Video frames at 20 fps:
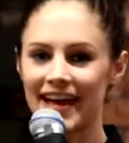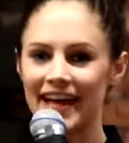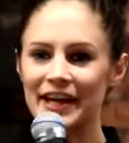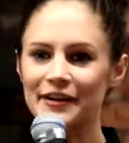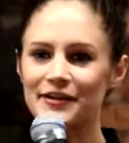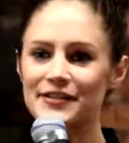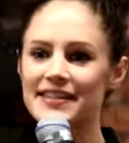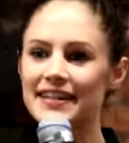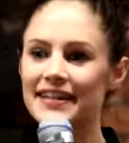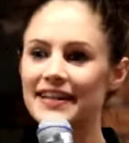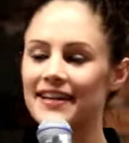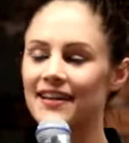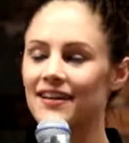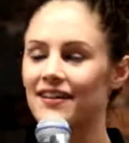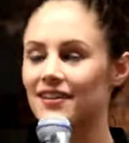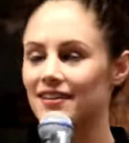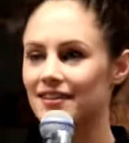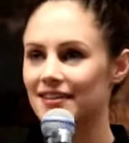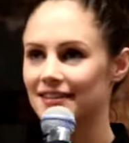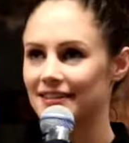he was thinking,
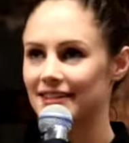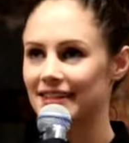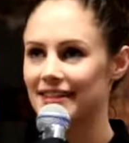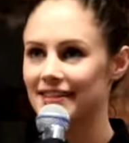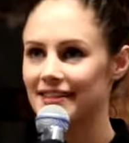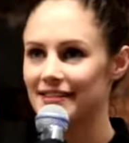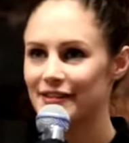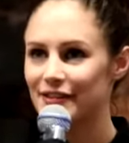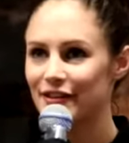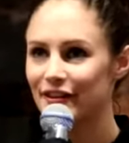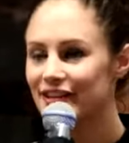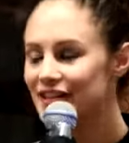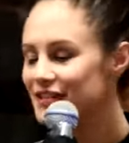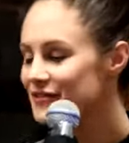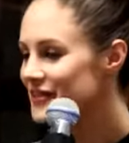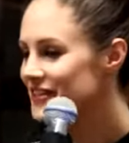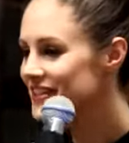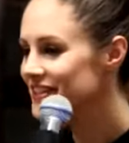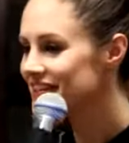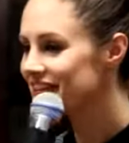oh, he's not
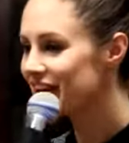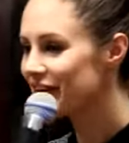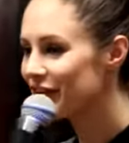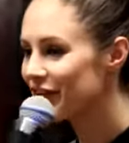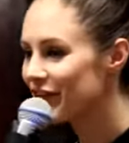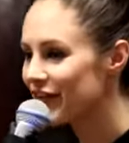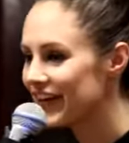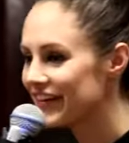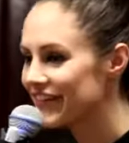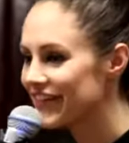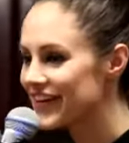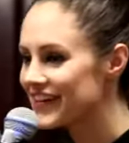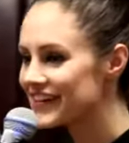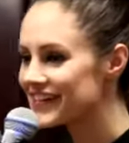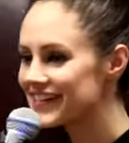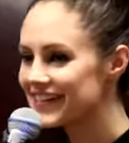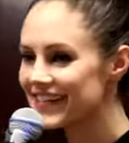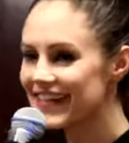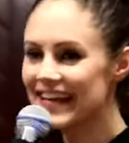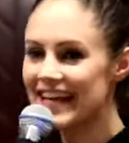as rich as I thought he
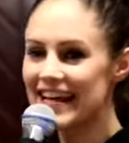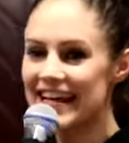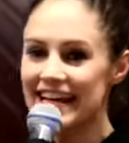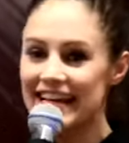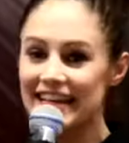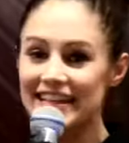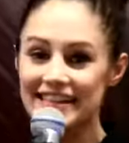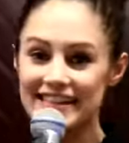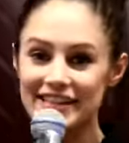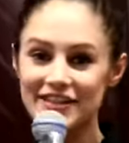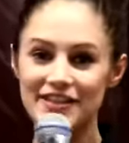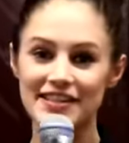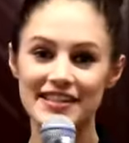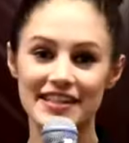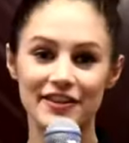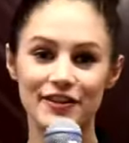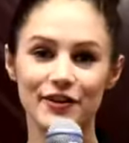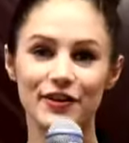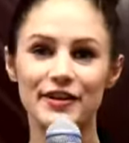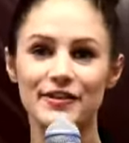was. He
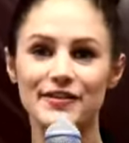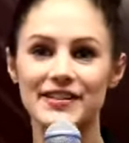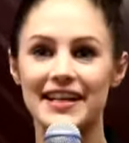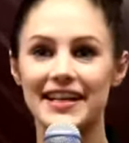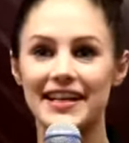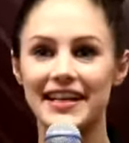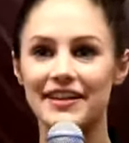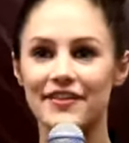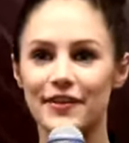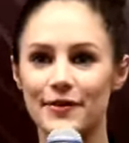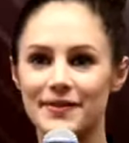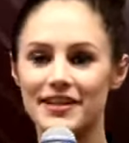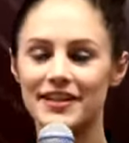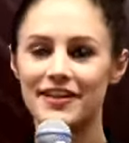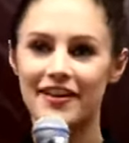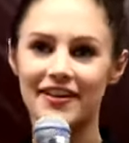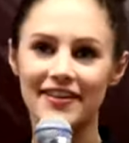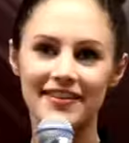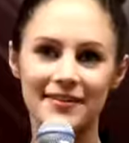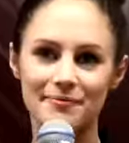seriously thought he was going to give him, you
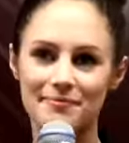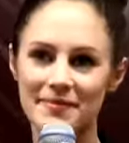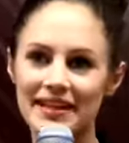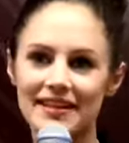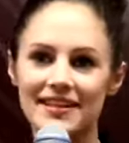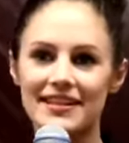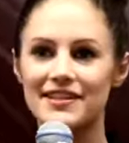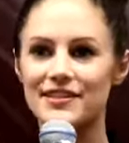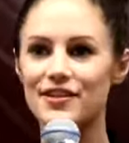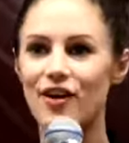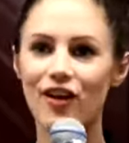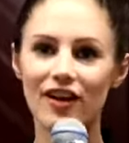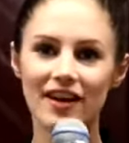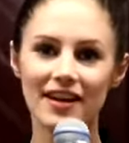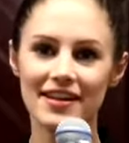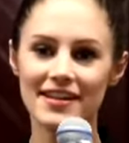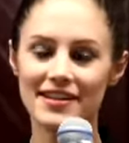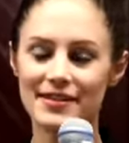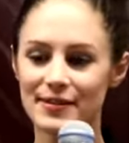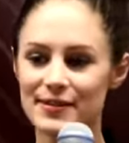know, a million
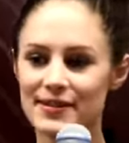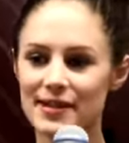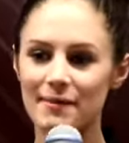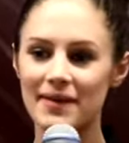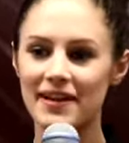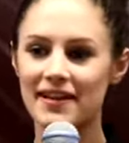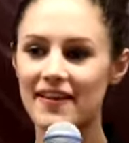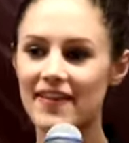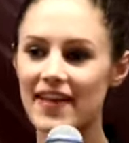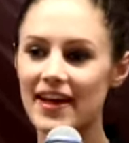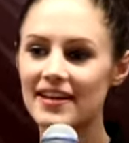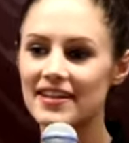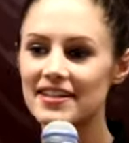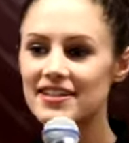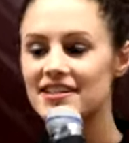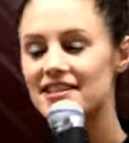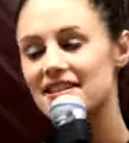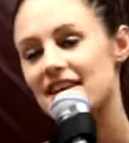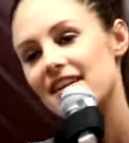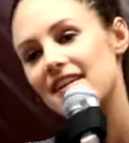dollars or something like that. And he
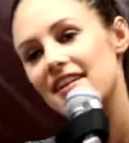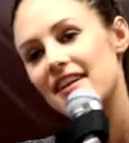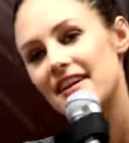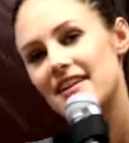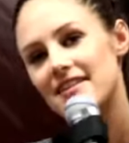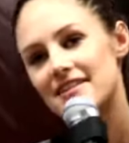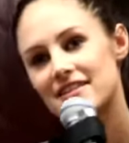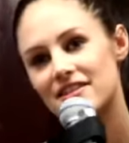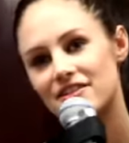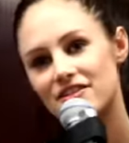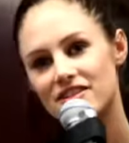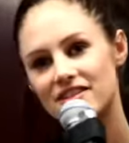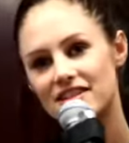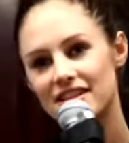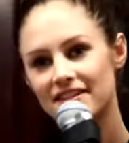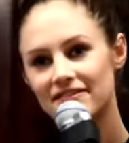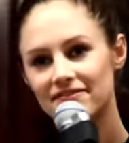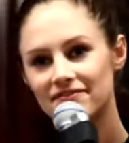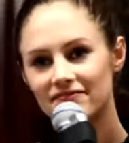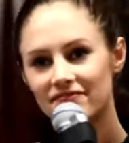just said, oh, that's
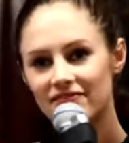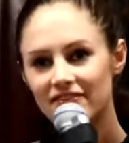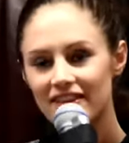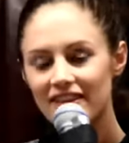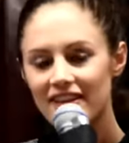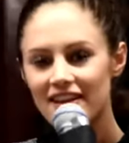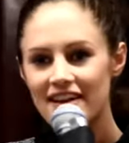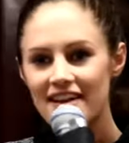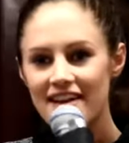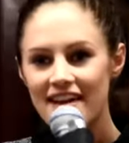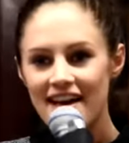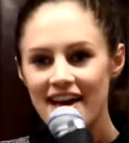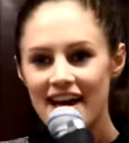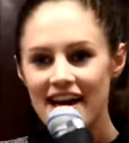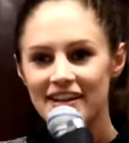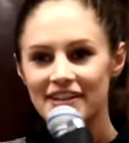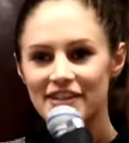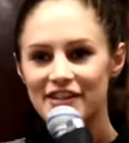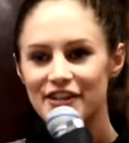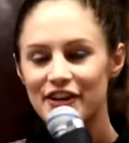interesting.
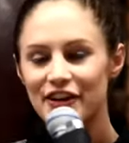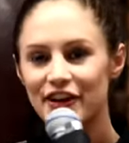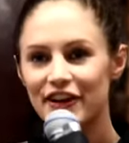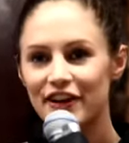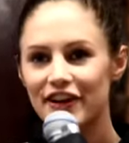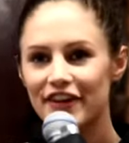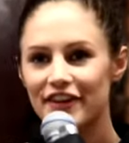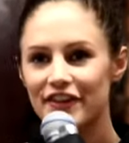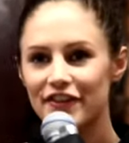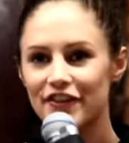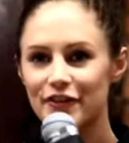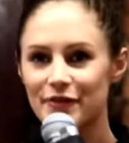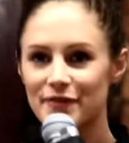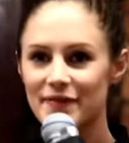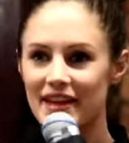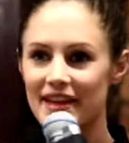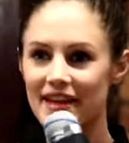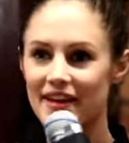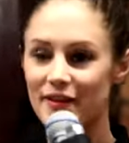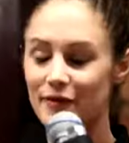And so
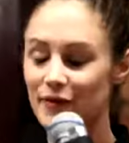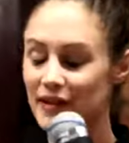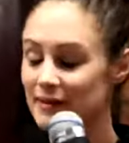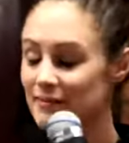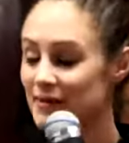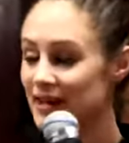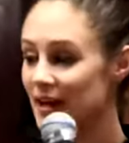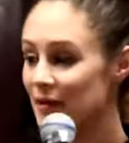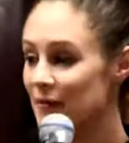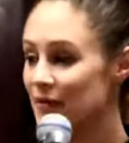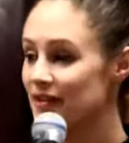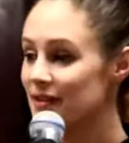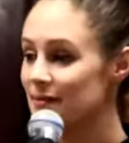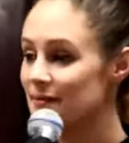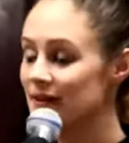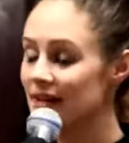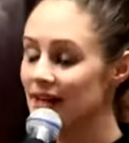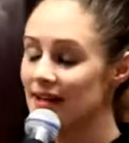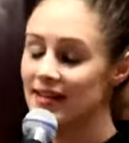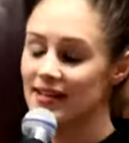from there, he met up with
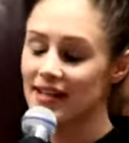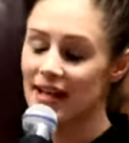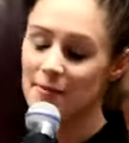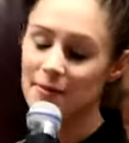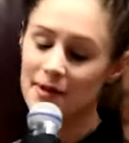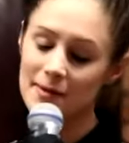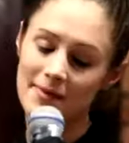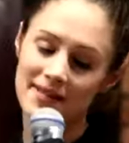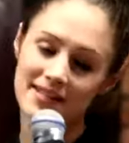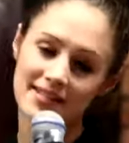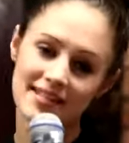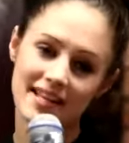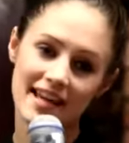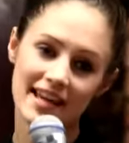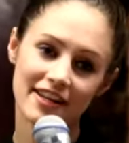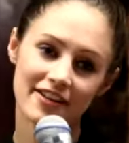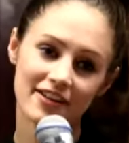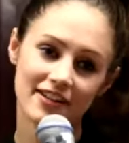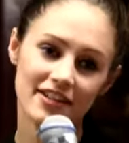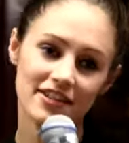him a couple of months
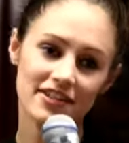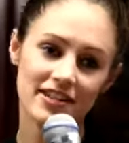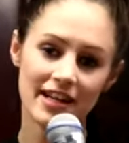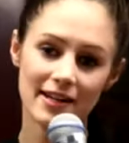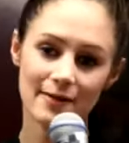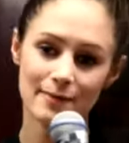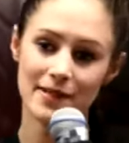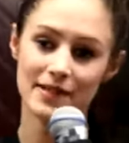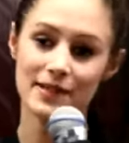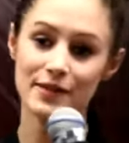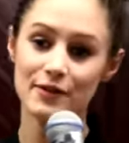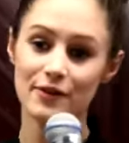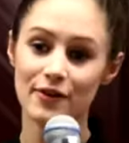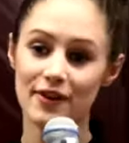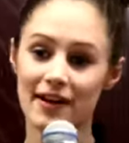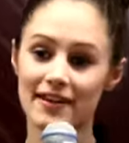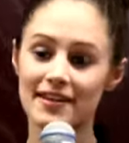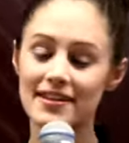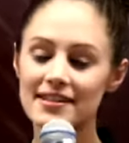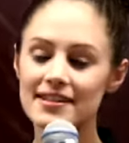later, and he shared in this
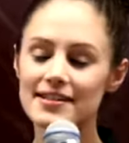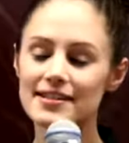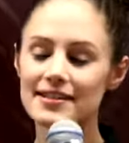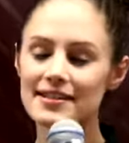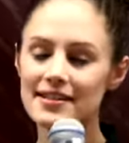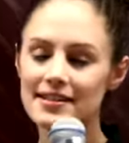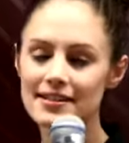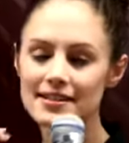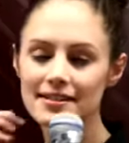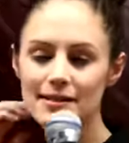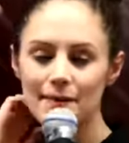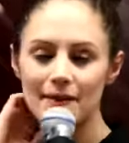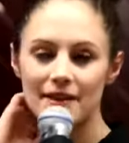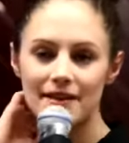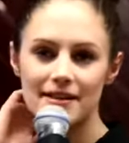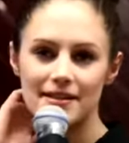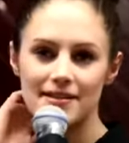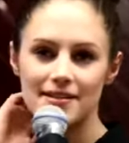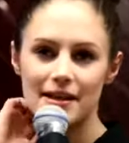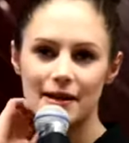story. And this is this is something
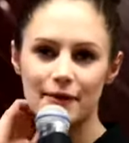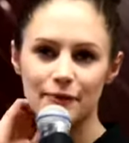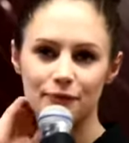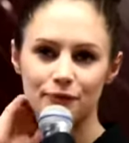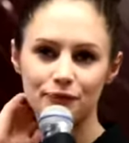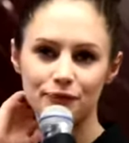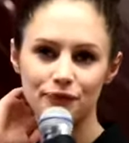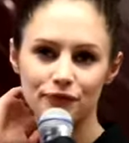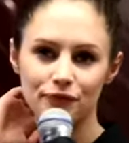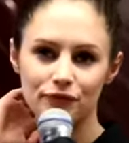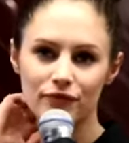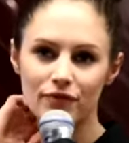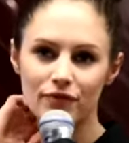that's um,